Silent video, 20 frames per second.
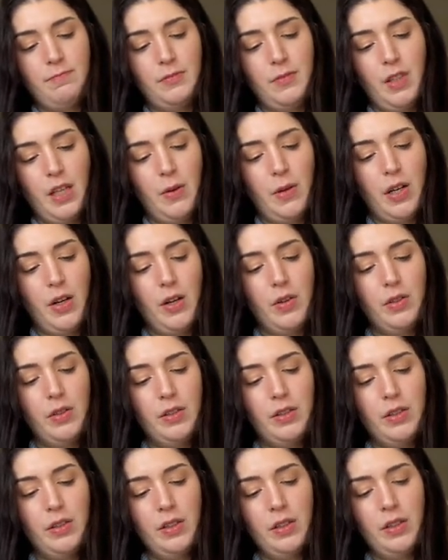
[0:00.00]
There we go.
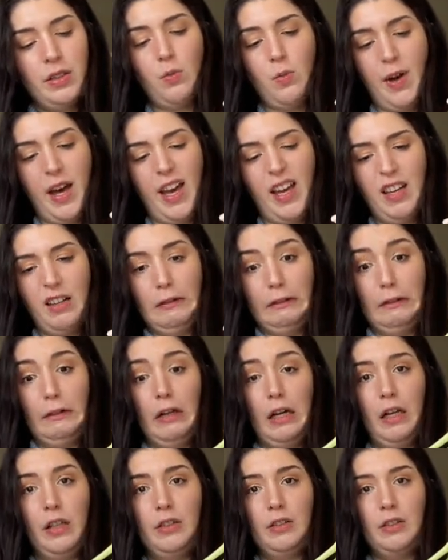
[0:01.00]
Wait.
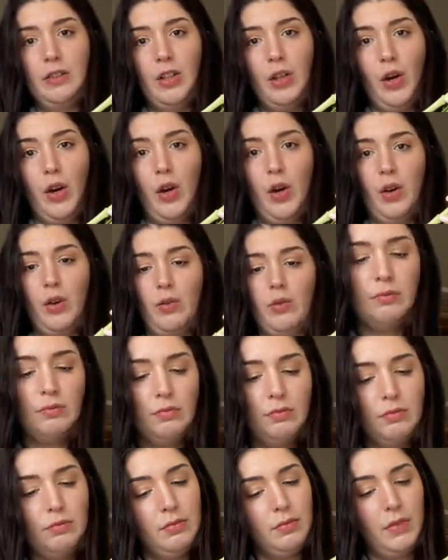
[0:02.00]
Oh,
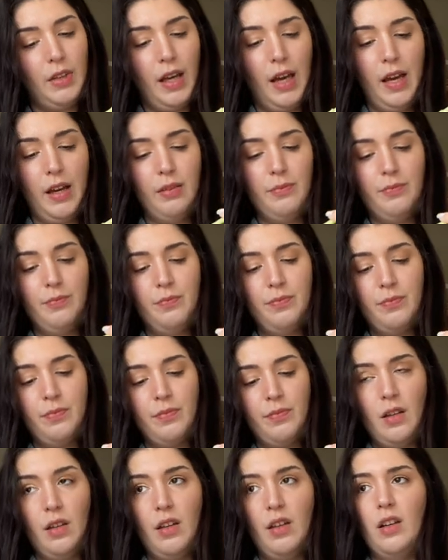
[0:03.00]
okay.
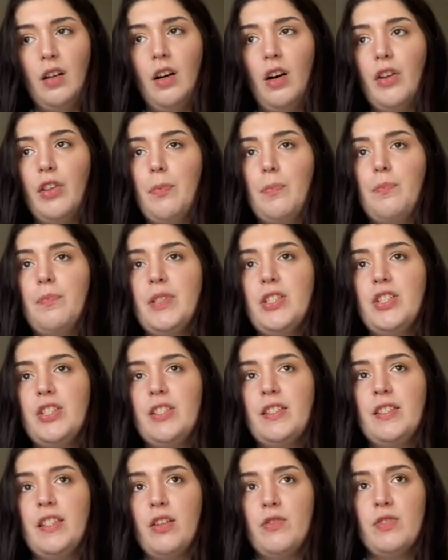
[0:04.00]
All the
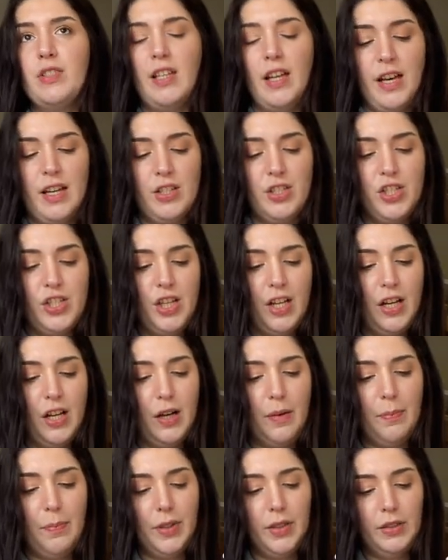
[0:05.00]
bitchin's outside, shut
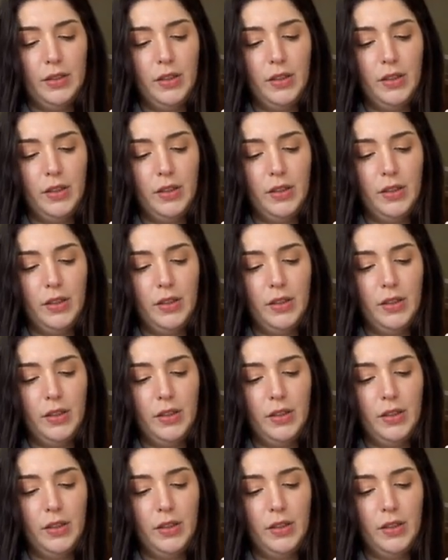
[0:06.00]
up.